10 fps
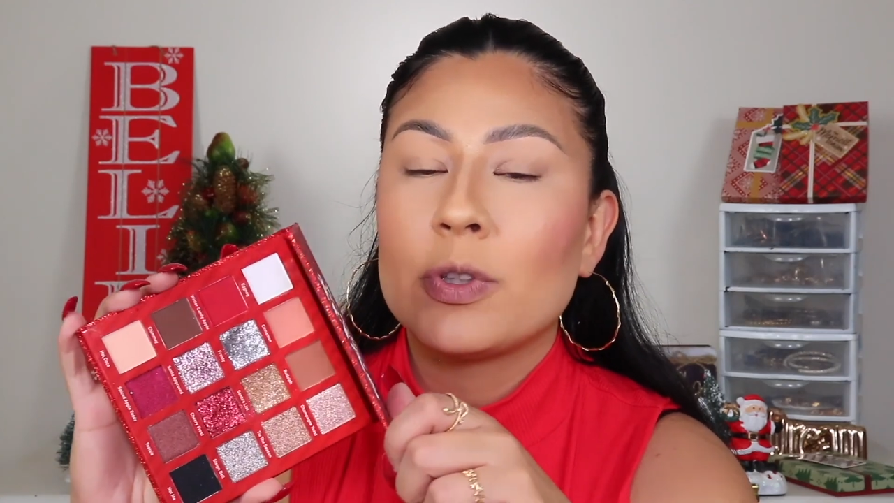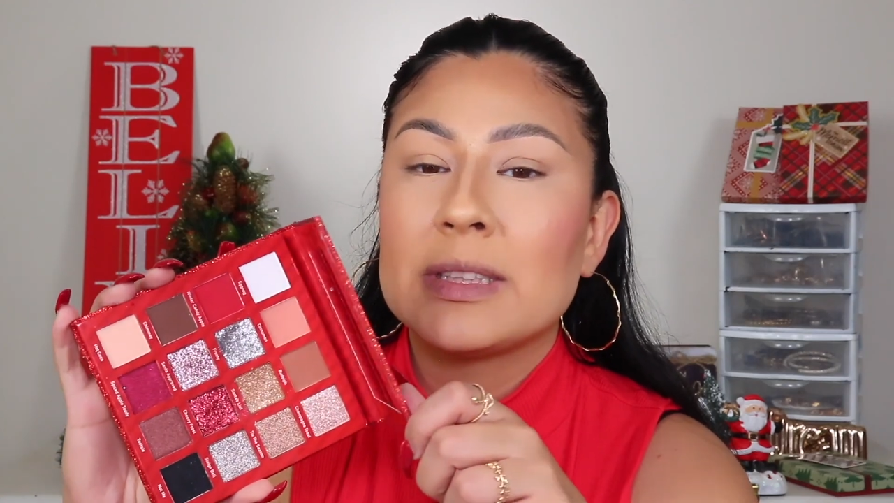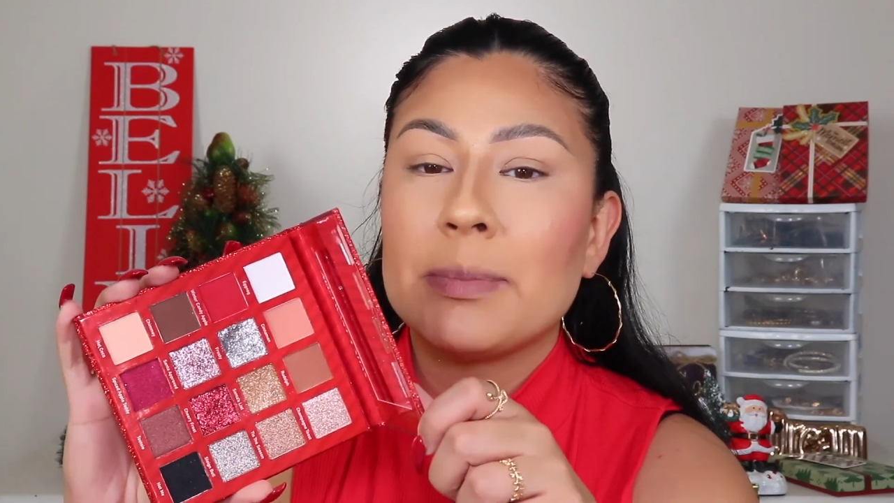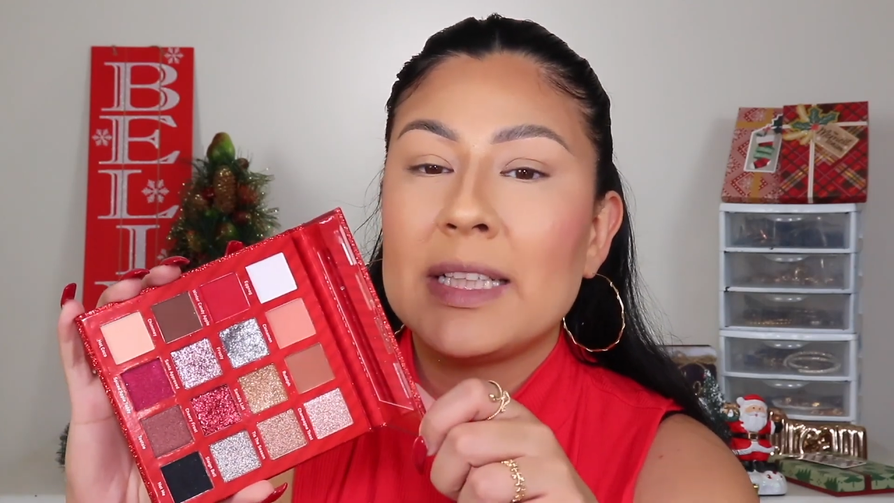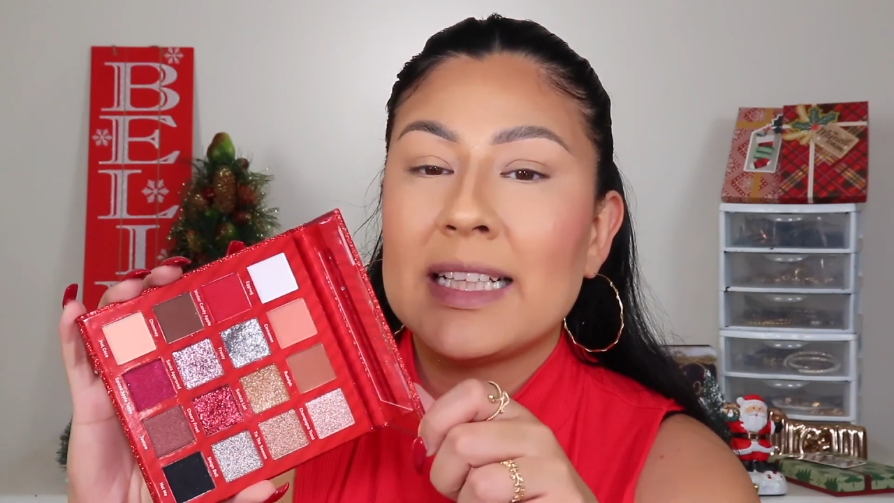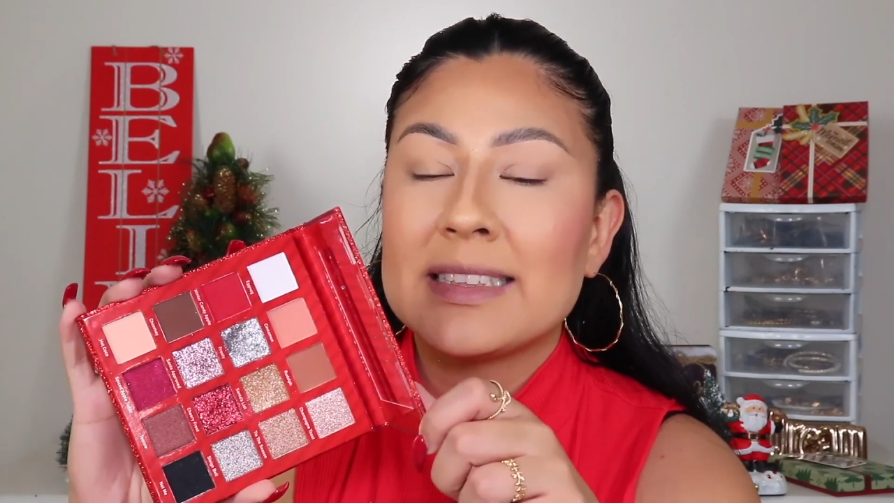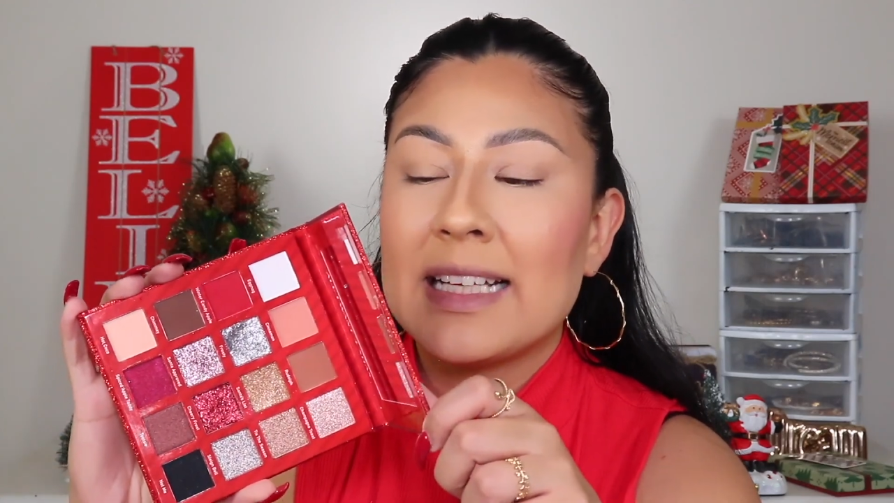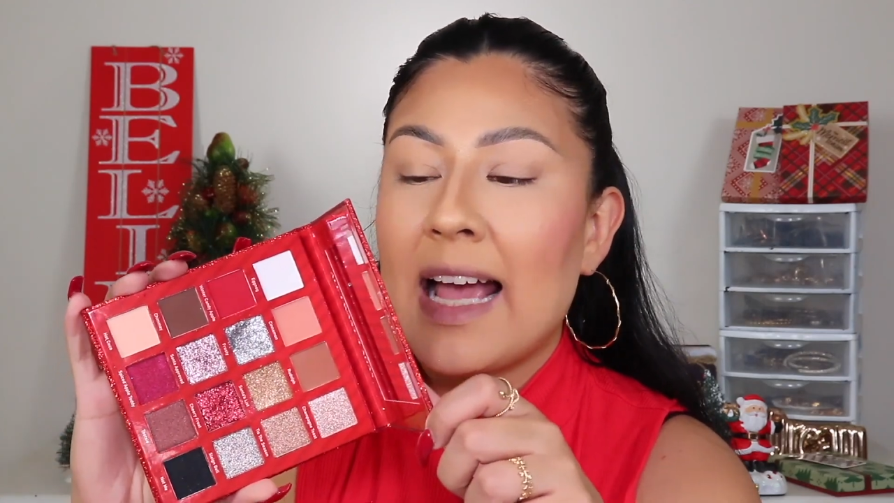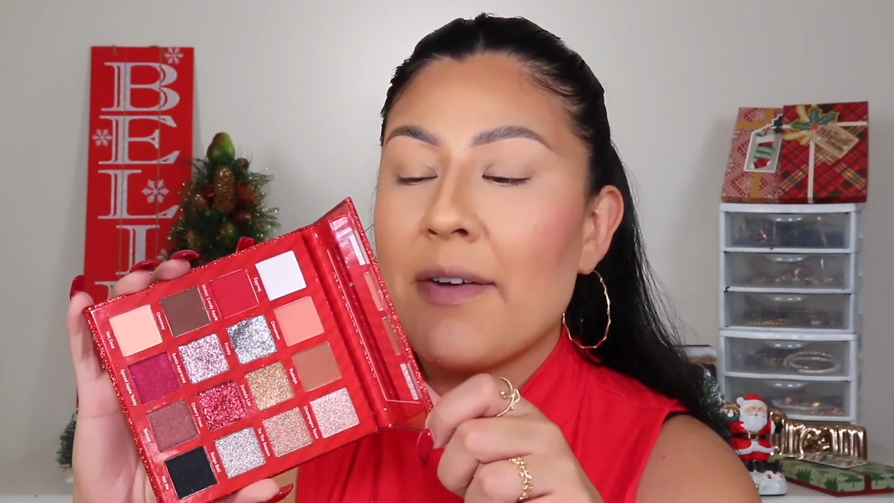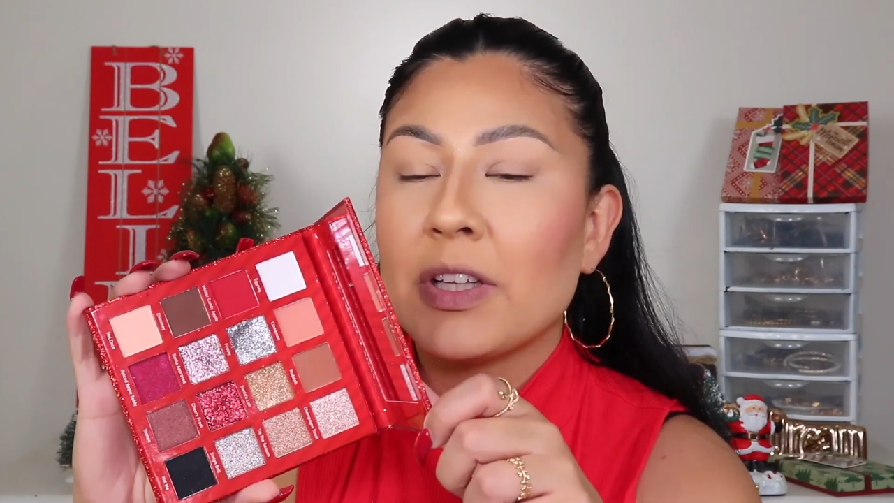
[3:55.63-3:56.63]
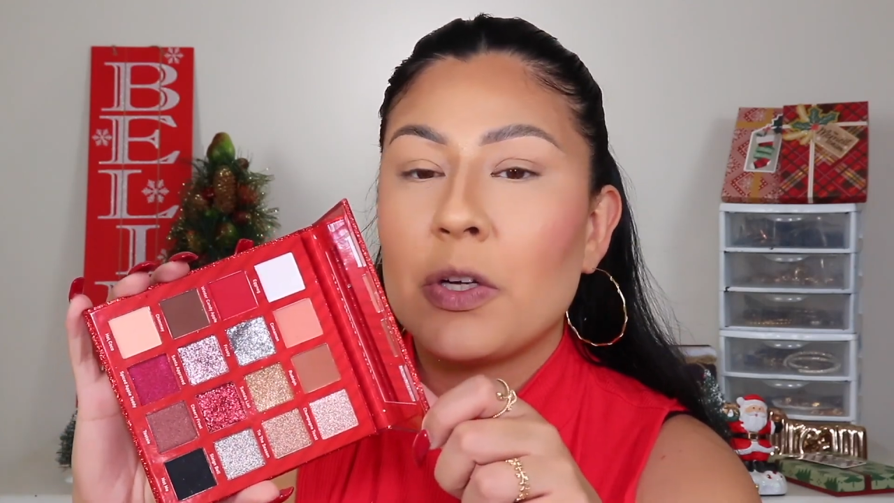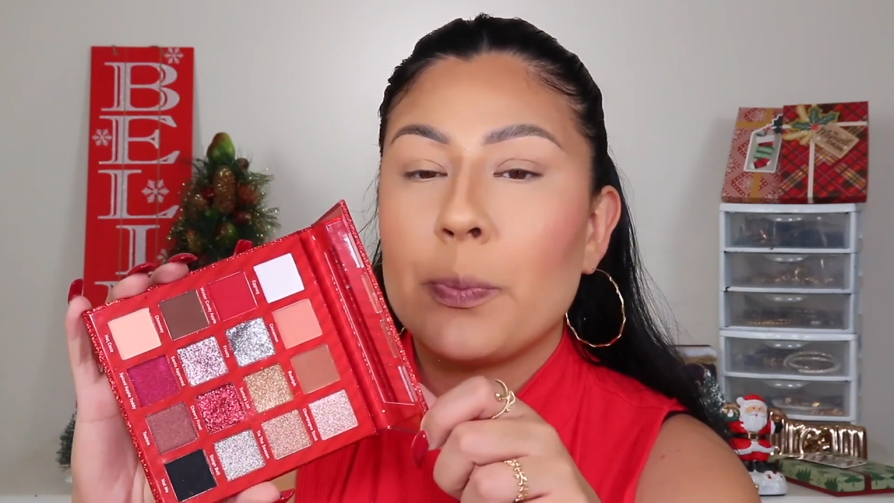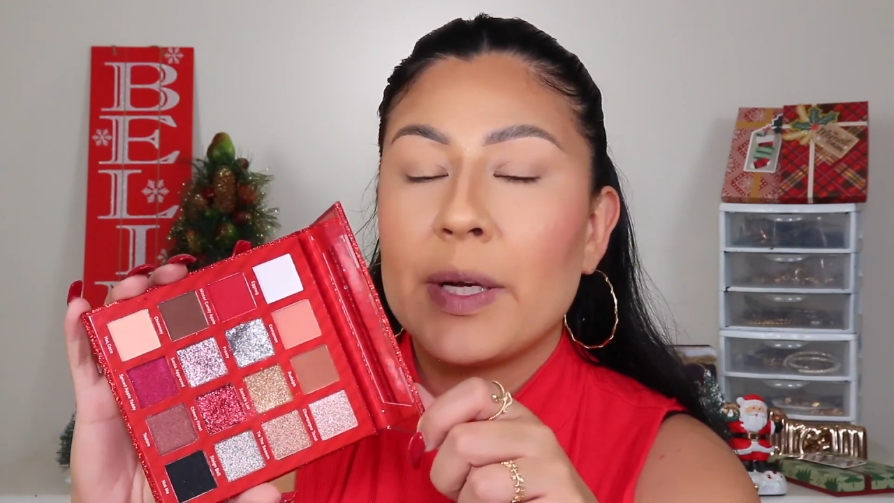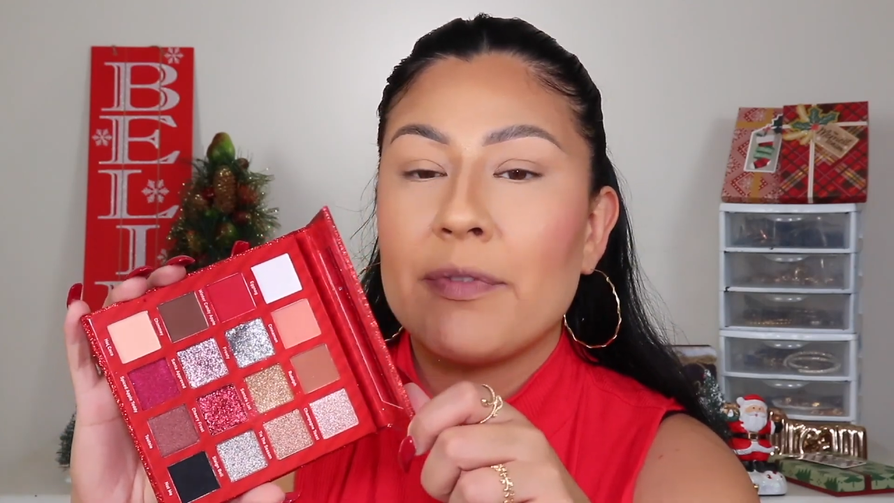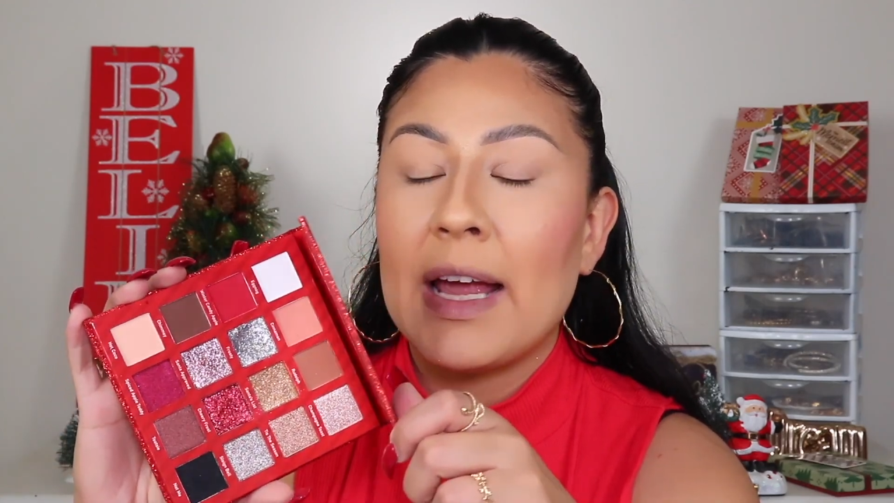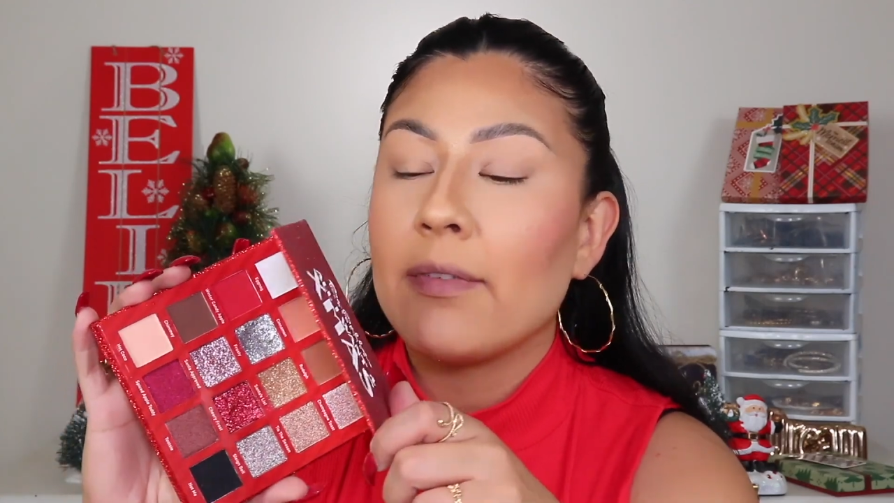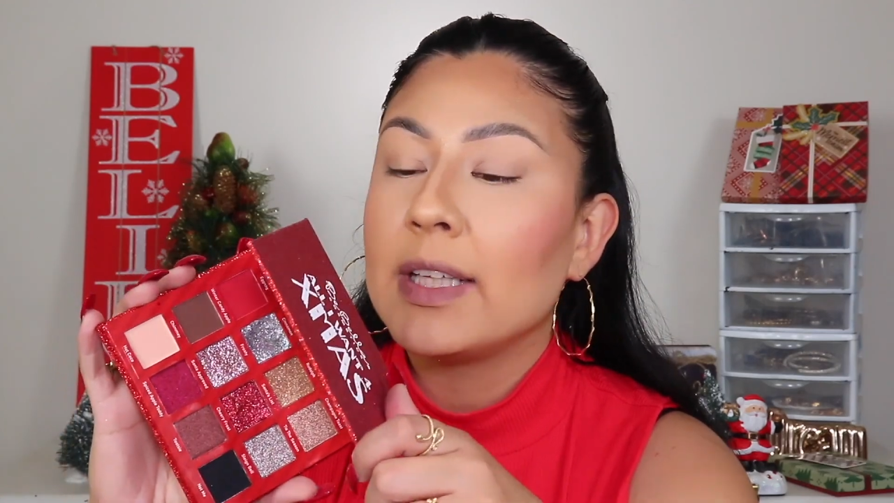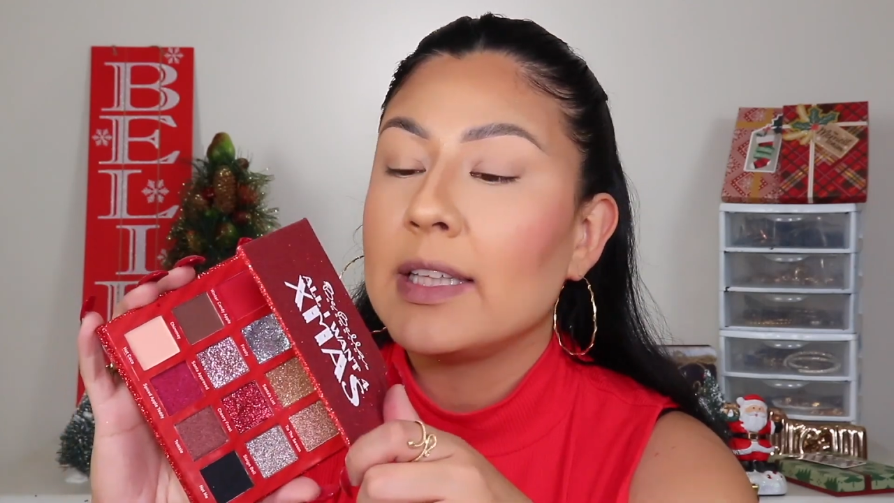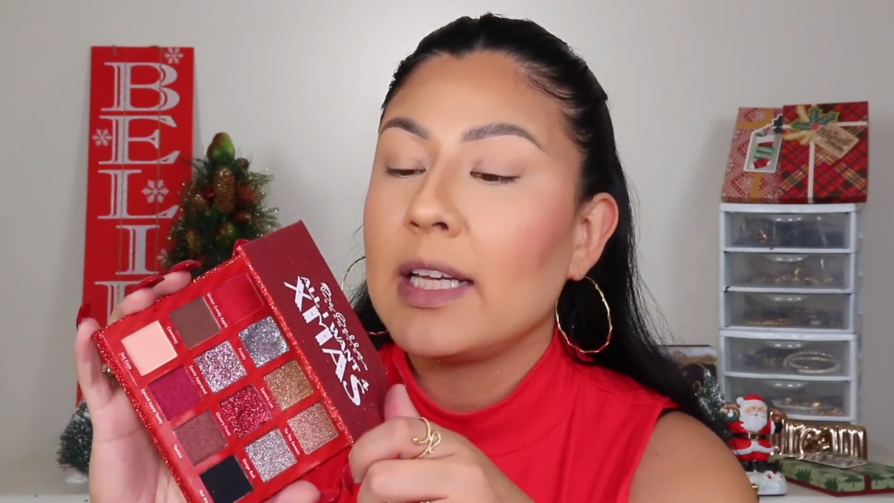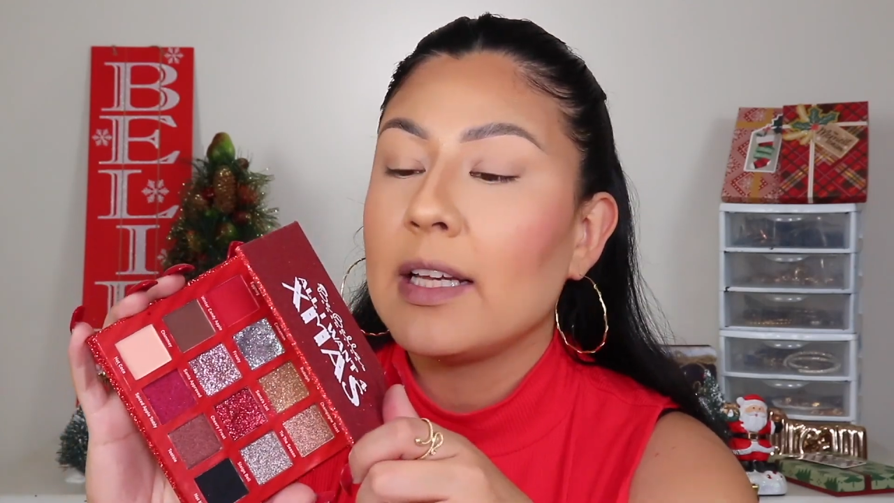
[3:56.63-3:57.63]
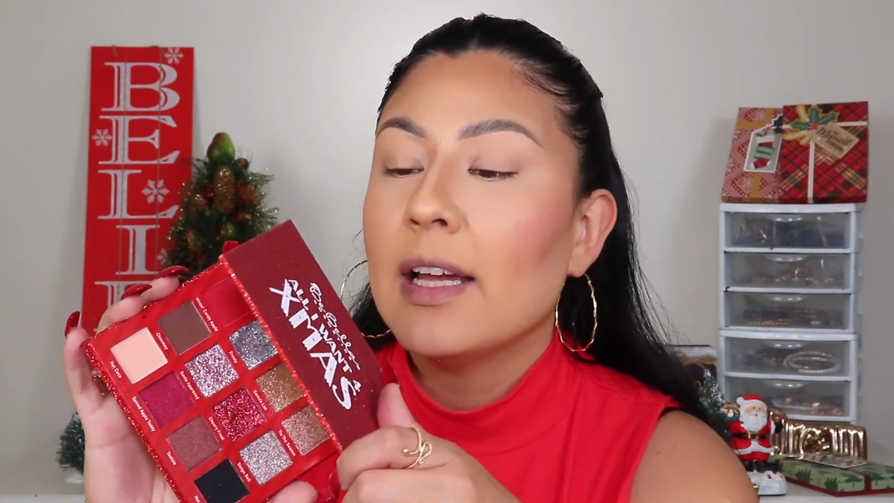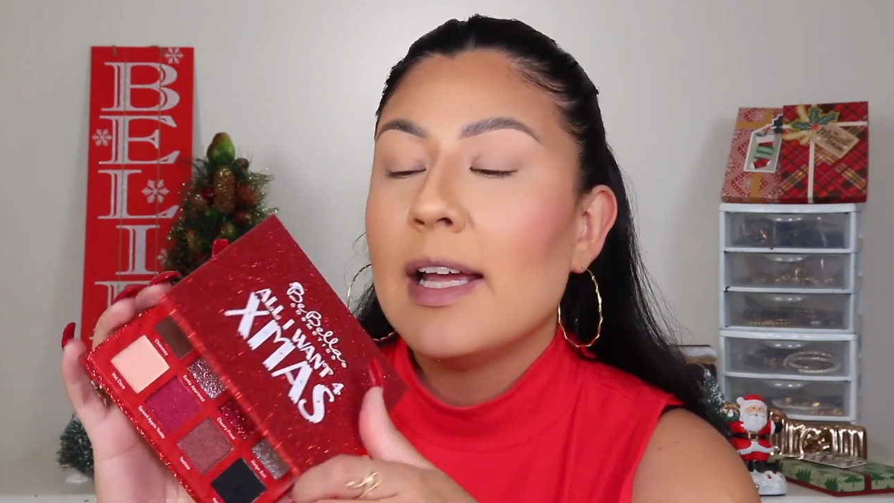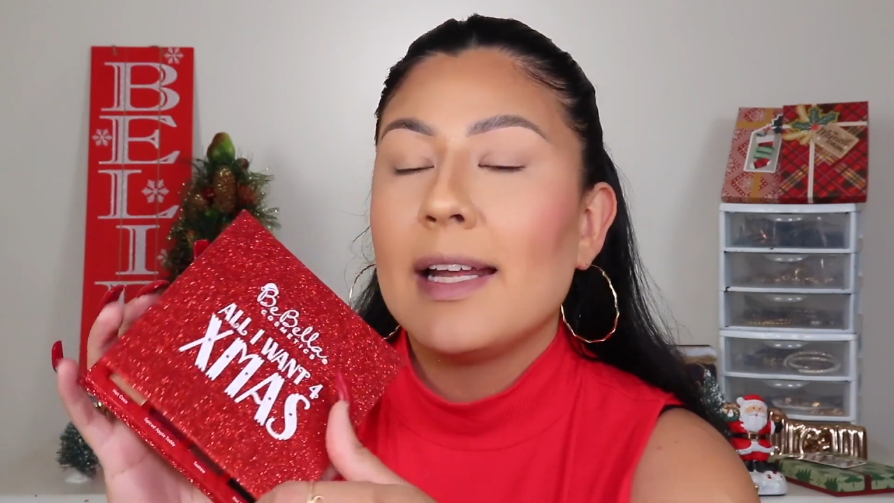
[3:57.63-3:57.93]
Something that's gonna have a little bit of everything.